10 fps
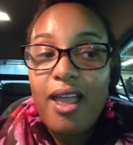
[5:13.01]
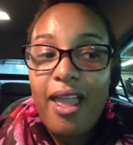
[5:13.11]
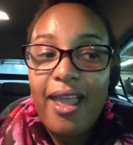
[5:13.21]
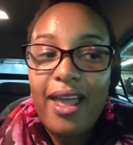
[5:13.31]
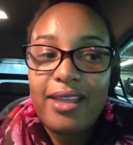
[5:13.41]

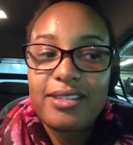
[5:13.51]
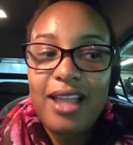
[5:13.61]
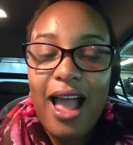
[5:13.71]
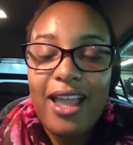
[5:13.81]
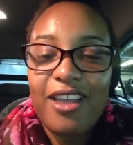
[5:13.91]
and
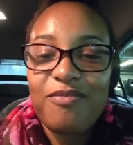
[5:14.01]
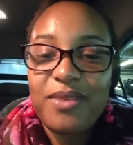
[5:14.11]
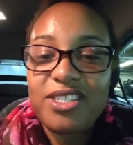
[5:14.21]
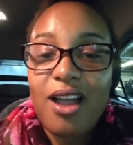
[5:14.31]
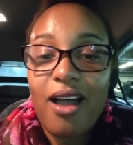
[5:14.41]
I have
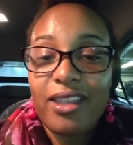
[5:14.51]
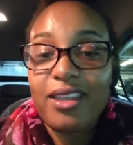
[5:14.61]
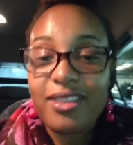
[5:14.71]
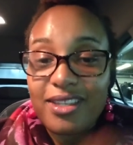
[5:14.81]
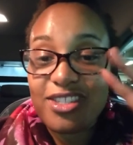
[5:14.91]
been
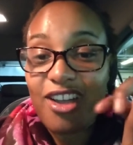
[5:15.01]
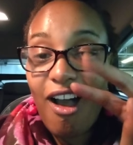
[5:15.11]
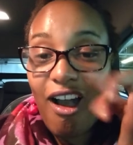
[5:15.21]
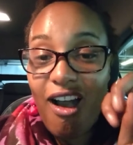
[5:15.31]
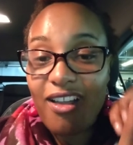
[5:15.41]
talking the
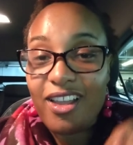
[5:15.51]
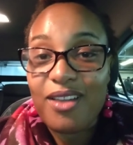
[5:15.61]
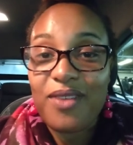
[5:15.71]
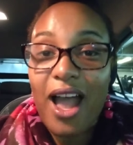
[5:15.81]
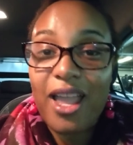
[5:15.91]
talk
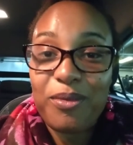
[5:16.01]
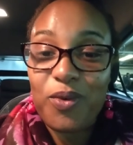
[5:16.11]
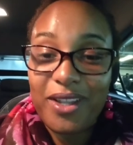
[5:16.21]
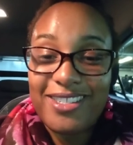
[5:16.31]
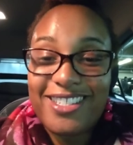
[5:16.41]
of I am
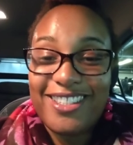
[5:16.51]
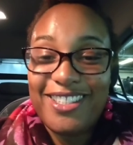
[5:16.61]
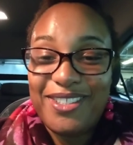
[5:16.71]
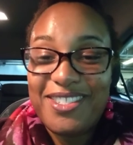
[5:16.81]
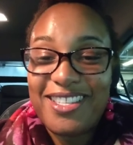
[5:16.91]
going to
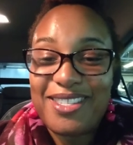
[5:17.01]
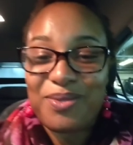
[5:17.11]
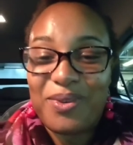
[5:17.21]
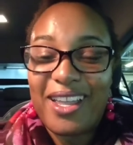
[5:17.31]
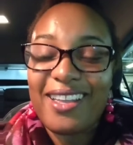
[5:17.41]
lose this
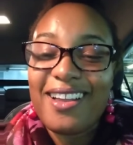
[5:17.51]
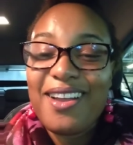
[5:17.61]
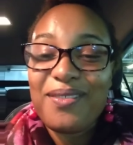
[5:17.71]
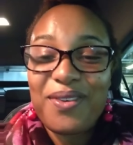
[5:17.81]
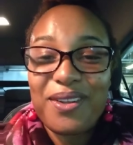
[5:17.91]
weight
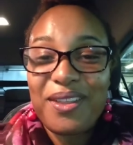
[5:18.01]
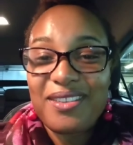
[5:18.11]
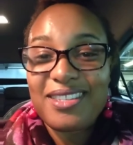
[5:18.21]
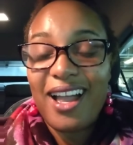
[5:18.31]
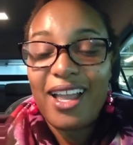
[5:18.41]
for a
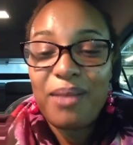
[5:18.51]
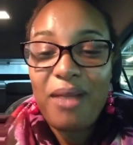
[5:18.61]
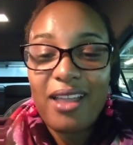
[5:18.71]
long time.